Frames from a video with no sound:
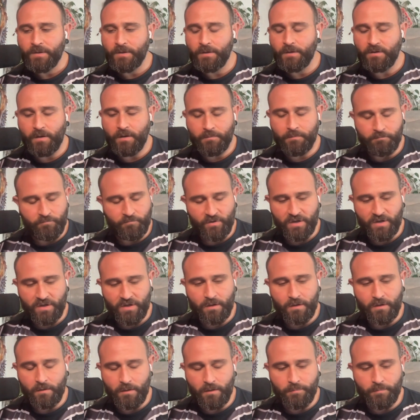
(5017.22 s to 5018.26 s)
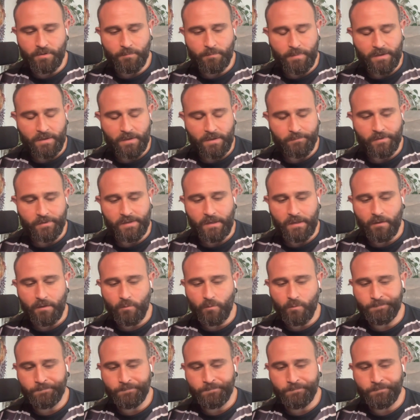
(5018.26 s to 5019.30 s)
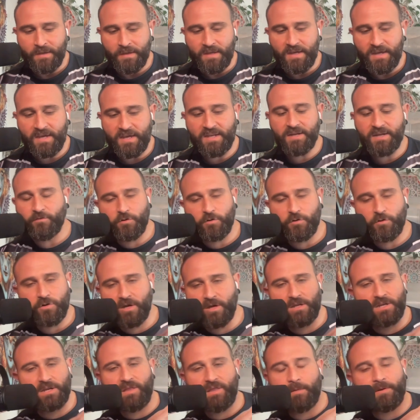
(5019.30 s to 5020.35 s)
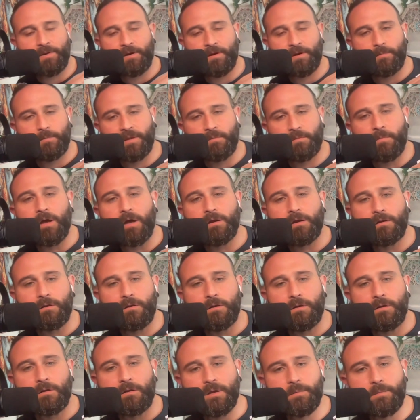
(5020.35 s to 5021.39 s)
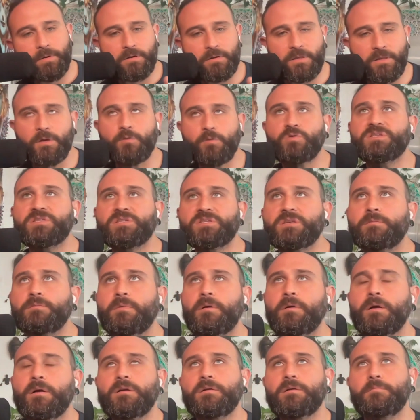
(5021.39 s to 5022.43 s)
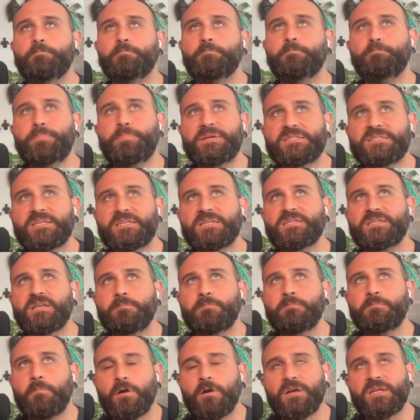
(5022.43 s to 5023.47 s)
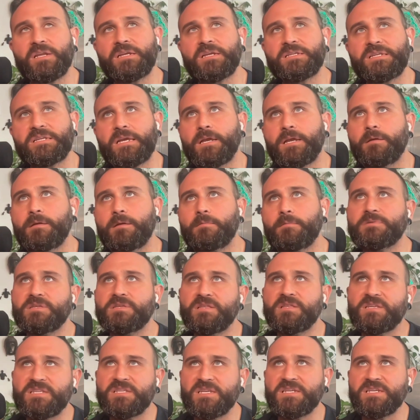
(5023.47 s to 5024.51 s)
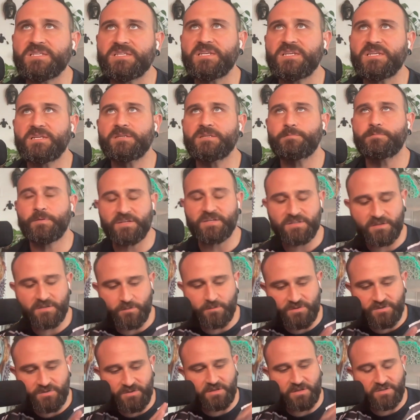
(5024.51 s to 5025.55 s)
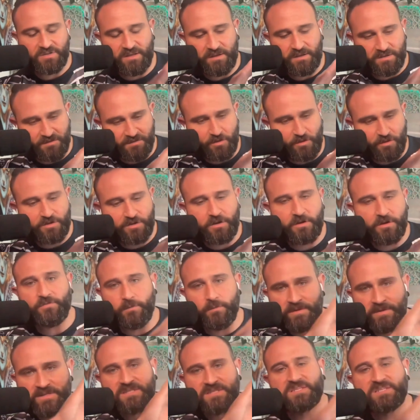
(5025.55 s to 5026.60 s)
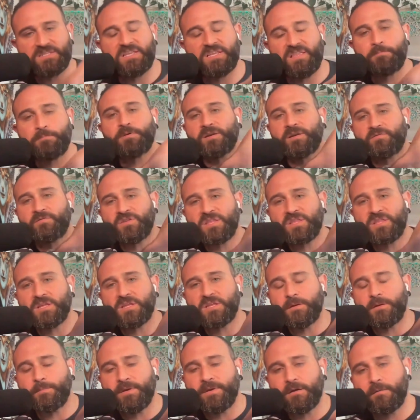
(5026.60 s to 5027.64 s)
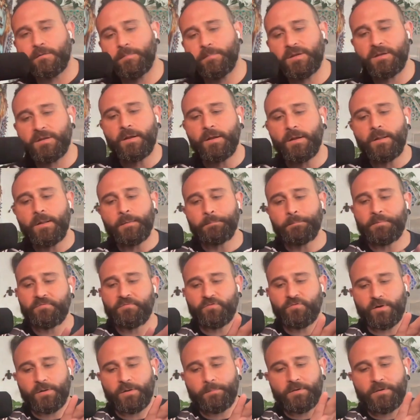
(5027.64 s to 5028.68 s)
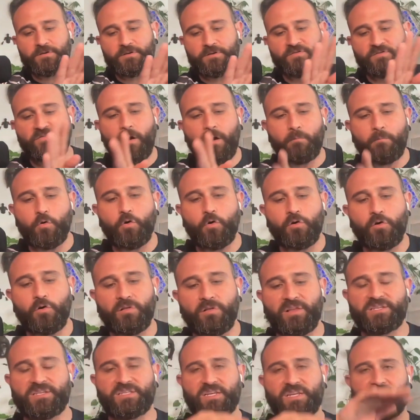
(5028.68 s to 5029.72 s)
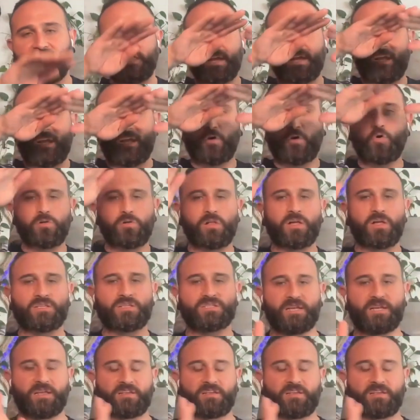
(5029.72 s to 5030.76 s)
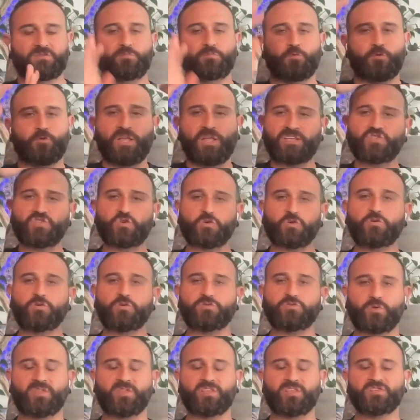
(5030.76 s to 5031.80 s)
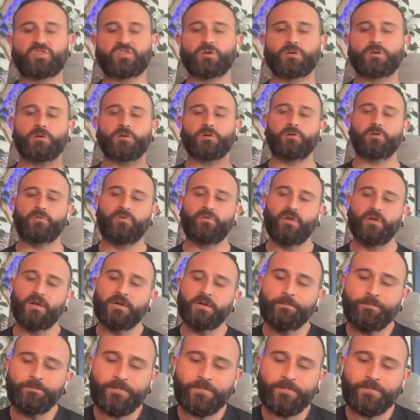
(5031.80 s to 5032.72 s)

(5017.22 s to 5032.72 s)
You know, I'm reading a, a book about him right now. Um, he never created that pyramid model. Apparently, it was some uh, business and marketing teams in the '60s because it was it looked good for business that they put everything in a pyramid. But for him, it was far more holistic, like holons, like it was more like circles within circles.